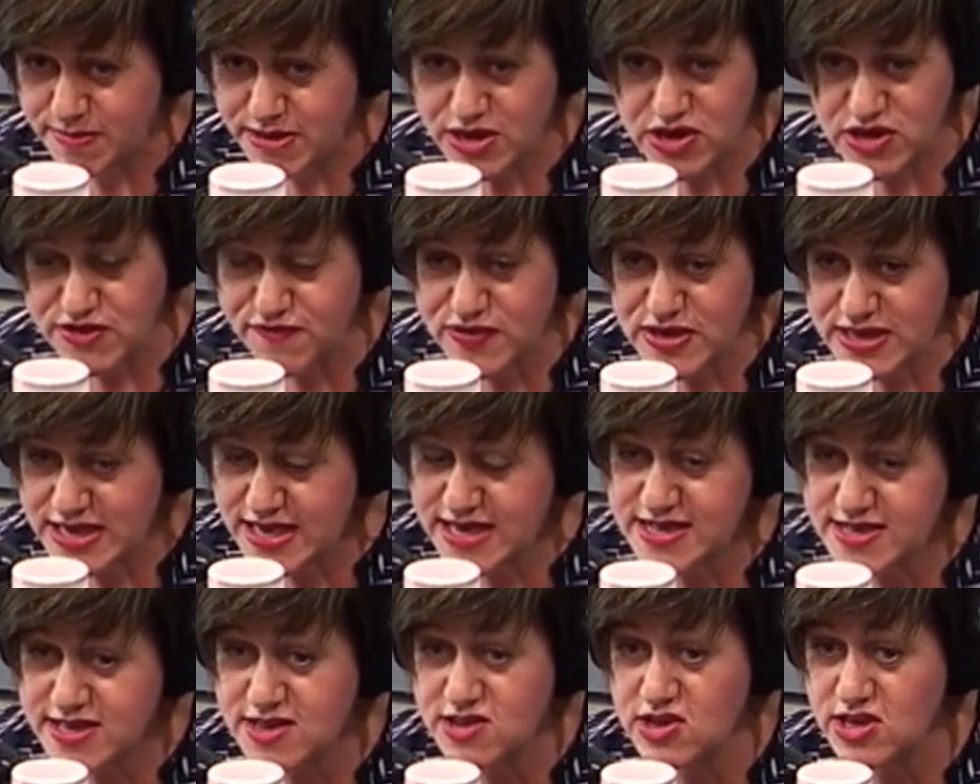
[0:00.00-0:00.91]
Because for
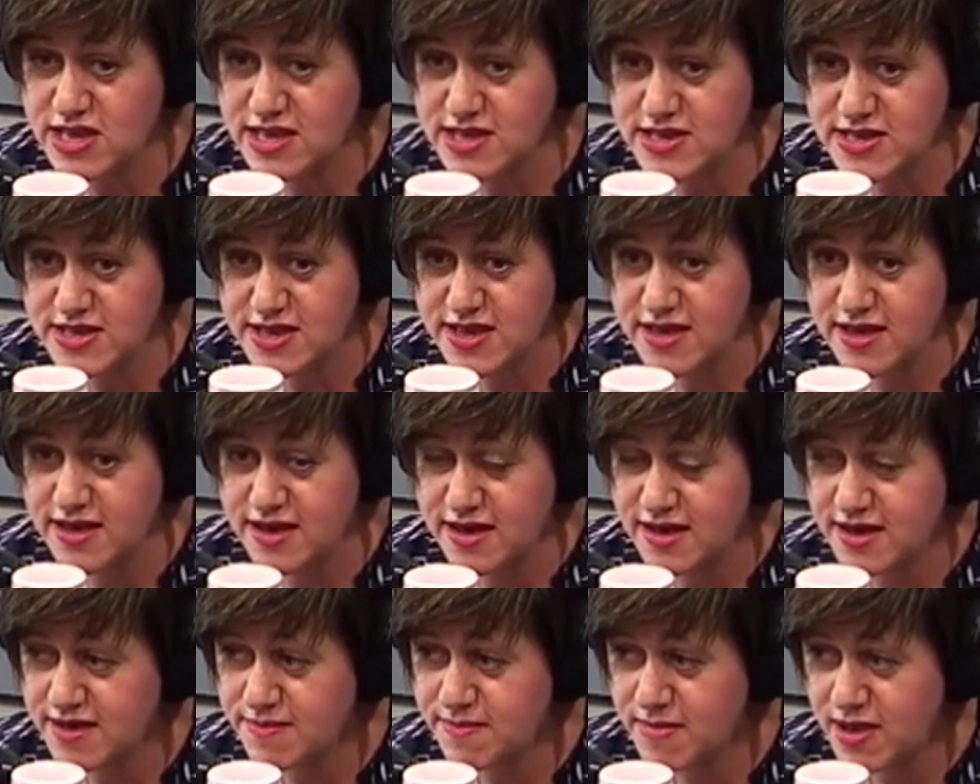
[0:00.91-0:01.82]
years and years,
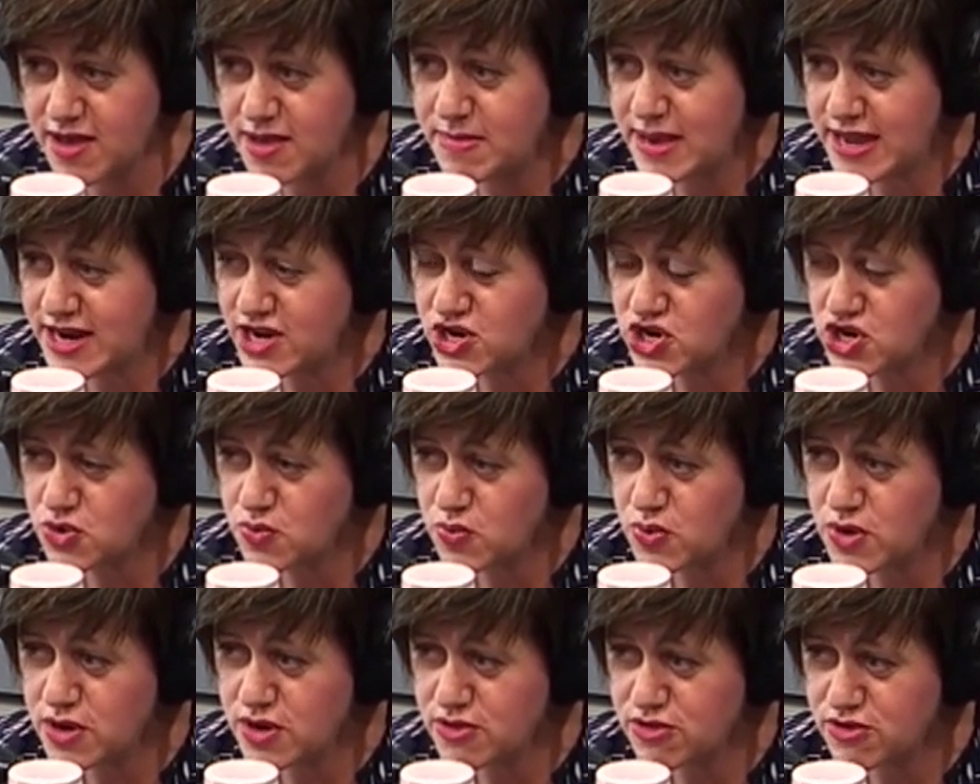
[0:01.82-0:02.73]
I managed
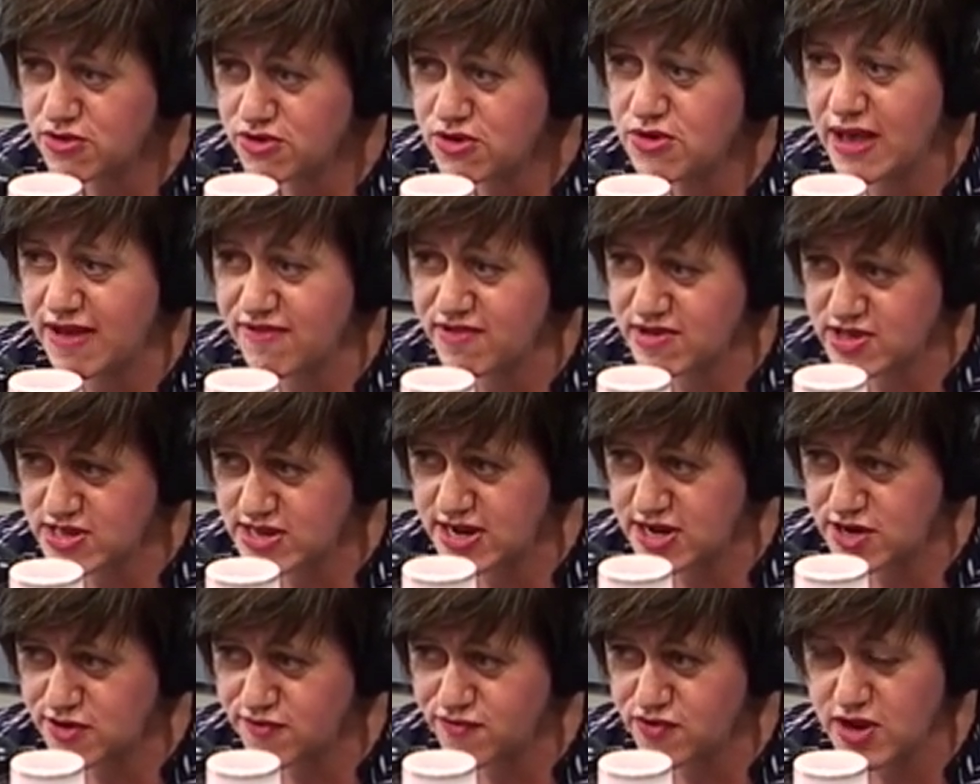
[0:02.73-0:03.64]
to work through having
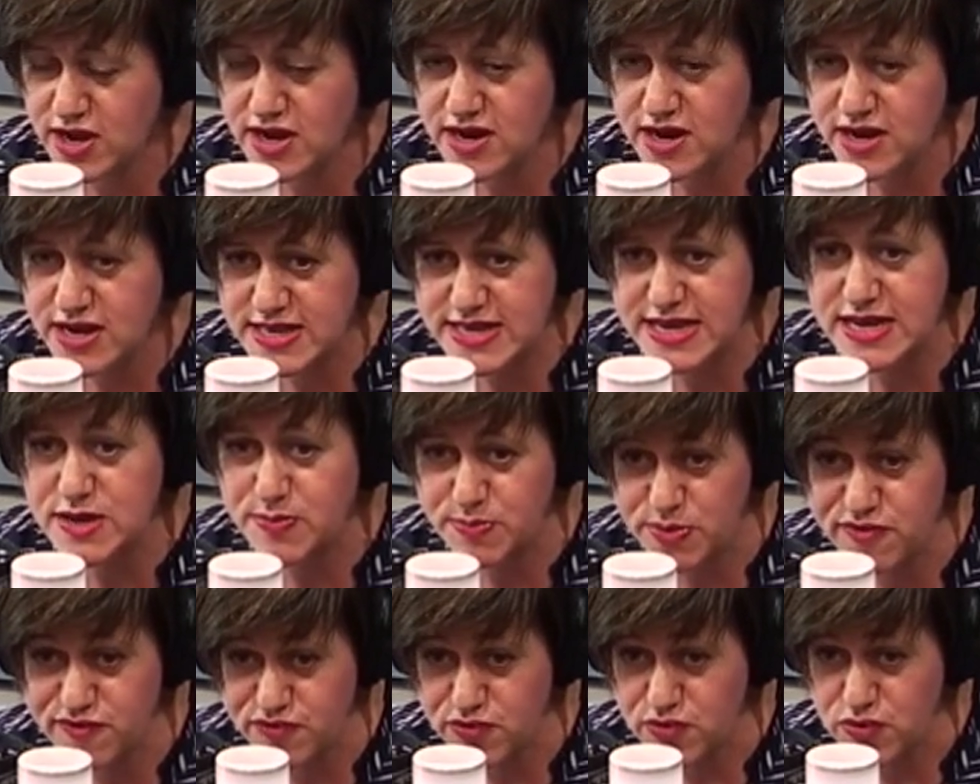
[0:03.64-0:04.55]
stage fright, and I
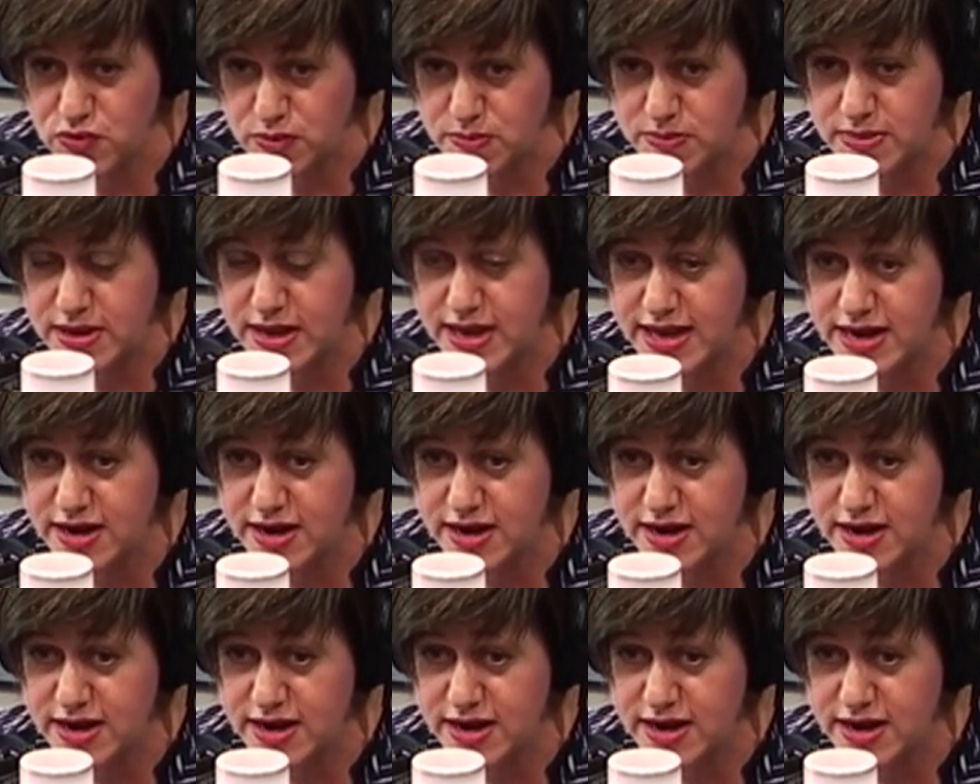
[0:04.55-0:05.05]
did perform.